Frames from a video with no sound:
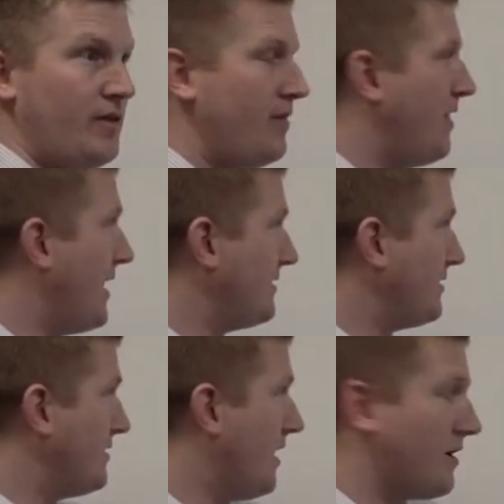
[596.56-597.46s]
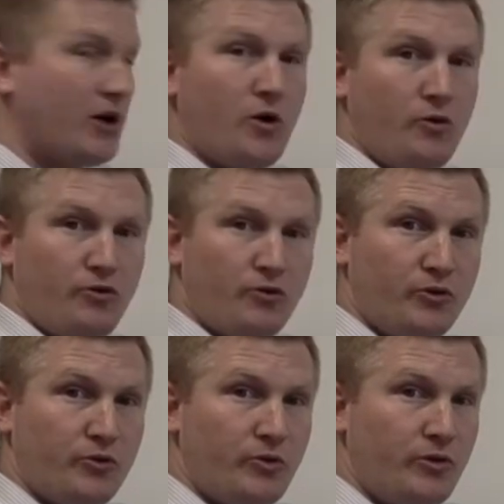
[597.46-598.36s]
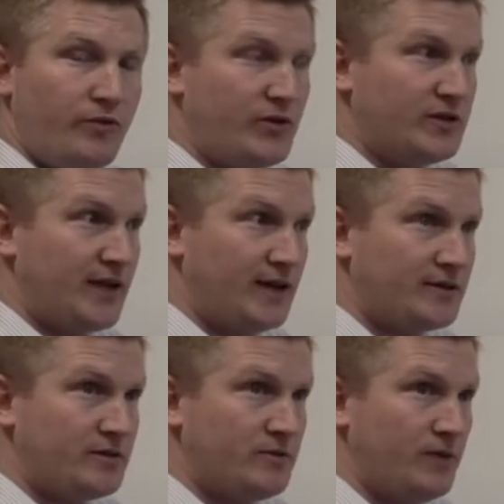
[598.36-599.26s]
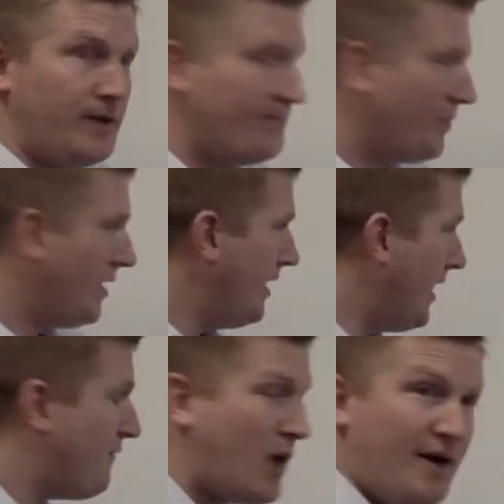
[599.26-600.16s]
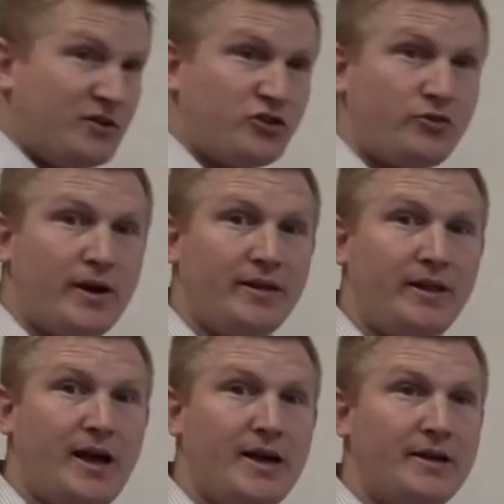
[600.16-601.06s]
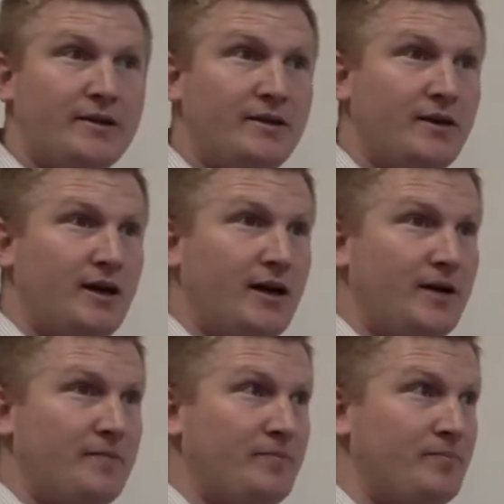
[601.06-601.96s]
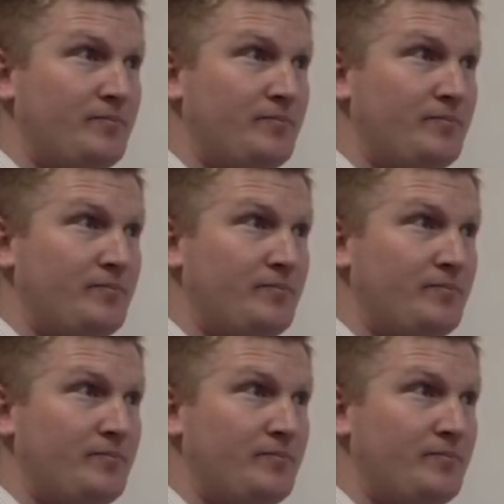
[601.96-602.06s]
that does not go through the vertex, right? If you have a straight line that